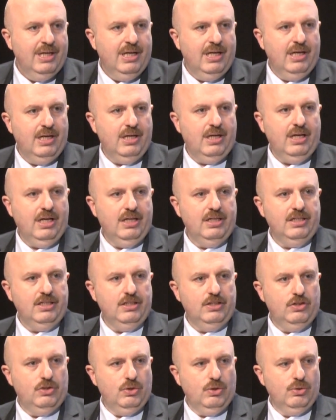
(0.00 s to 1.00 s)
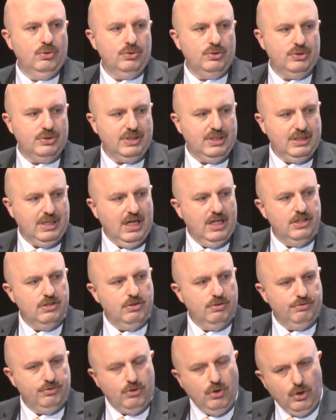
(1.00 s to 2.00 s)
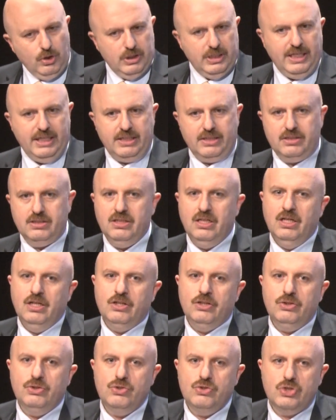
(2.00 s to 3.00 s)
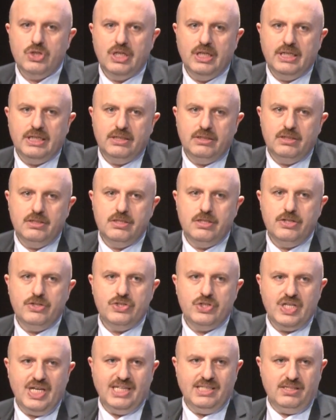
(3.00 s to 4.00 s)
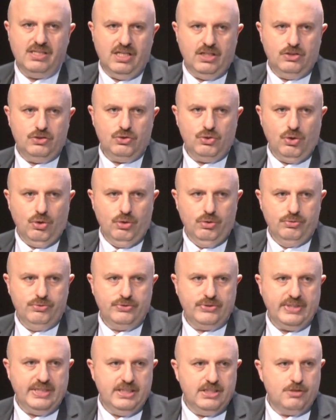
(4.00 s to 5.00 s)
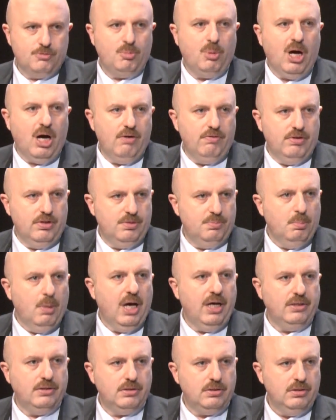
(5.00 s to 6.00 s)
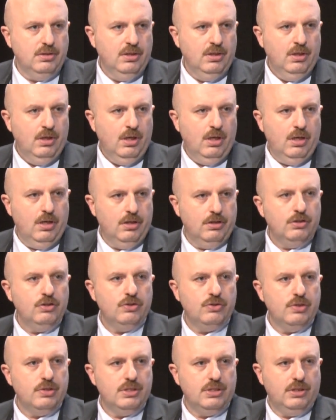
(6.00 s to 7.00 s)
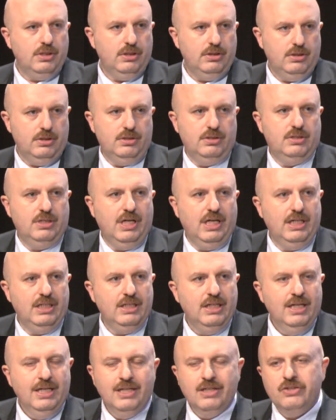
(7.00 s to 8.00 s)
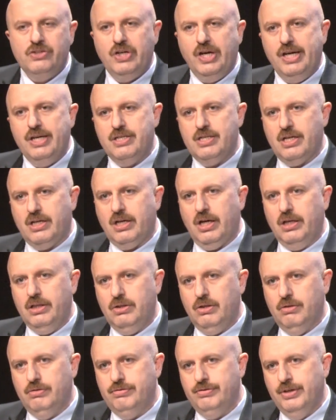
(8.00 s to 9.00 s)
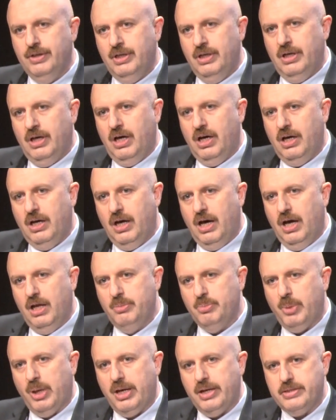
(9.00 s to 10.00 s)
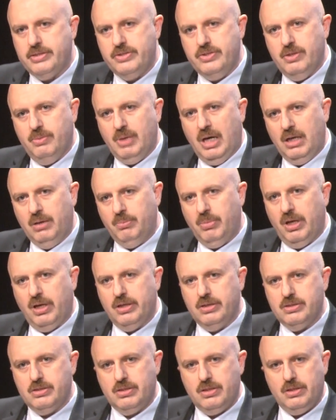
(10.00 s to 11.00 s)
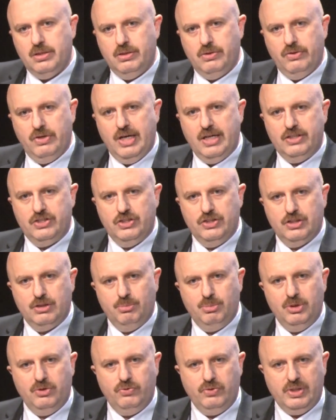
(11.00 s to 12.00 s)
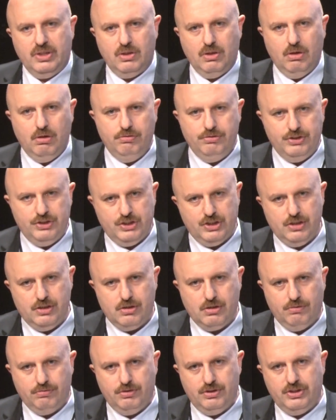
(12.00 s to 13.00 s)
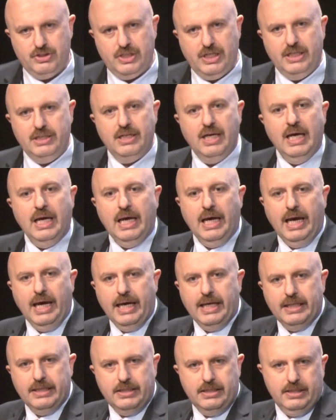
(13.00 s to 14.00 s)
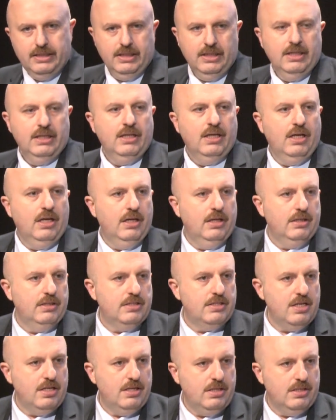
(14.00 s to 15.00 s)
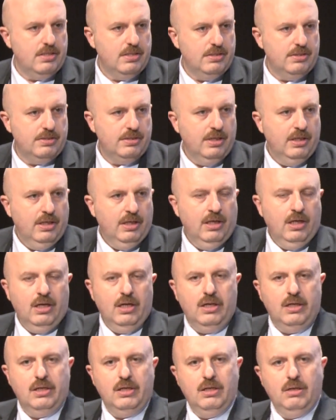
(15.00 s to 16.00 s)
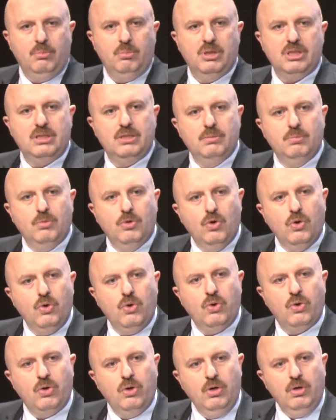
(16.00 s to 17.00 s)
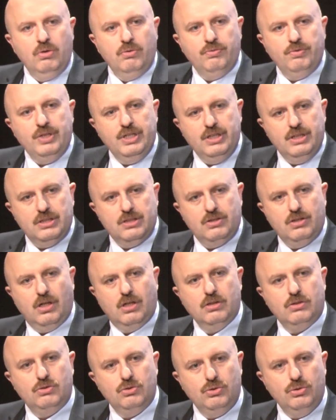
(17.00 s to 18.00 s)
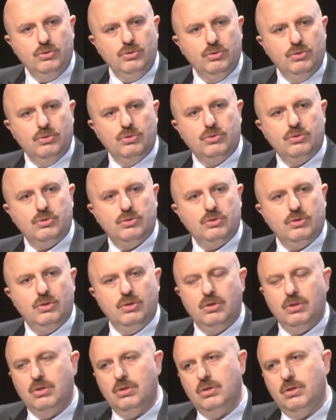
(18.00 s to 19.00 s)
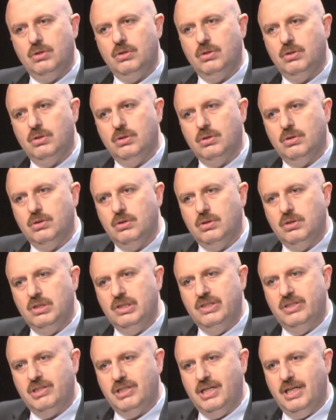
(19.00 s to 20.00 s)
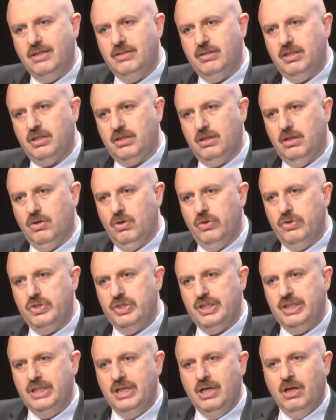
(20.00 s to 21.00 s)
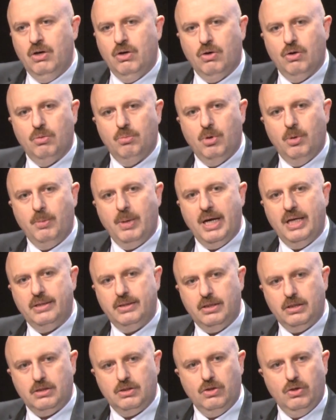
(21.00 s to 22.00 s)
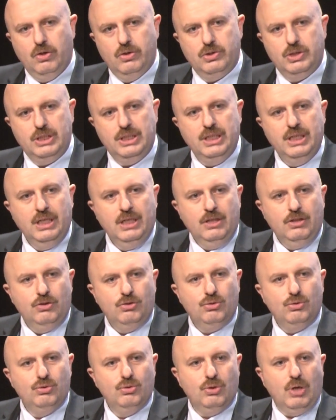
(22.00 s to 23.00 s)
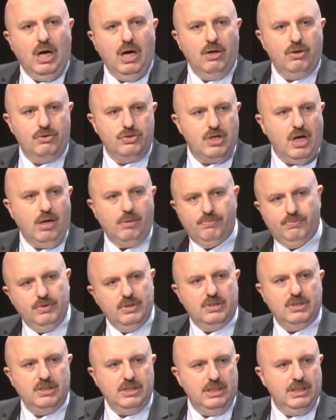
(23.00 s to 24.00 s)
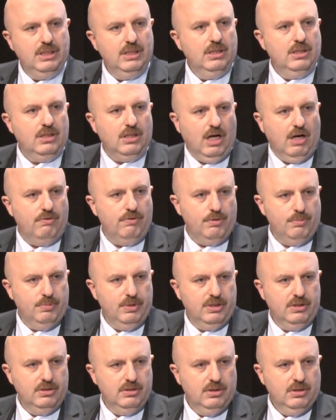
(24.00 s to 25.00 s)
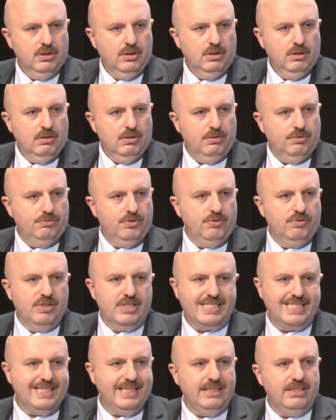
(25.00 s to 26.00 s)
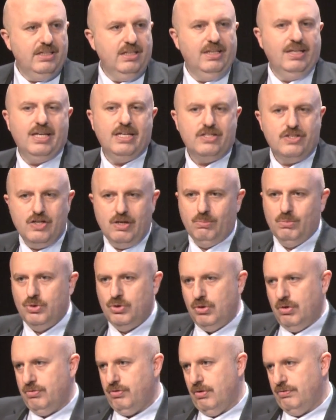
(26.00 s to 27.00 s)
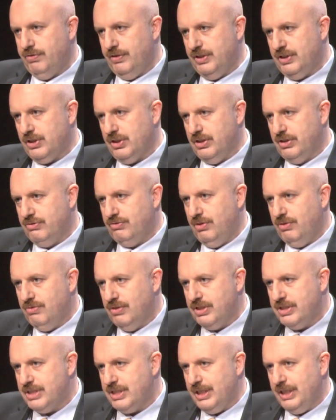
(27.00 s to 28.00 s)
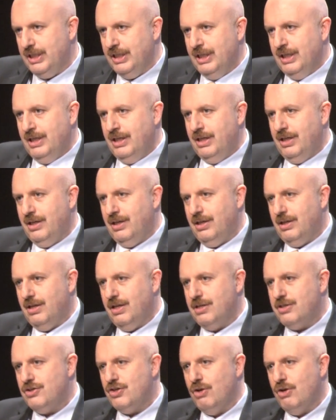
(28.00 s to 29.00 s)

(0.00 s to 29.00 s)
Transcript: And in those kinds of contexts, usually it is the state that shows its power, might, to the citizens and creates a kind of unbalanced relationship between the officials of the state and the citizens. But the more we start to use internet technology or mobile technology to do our job with the government, we will see the less number of officials. We will see less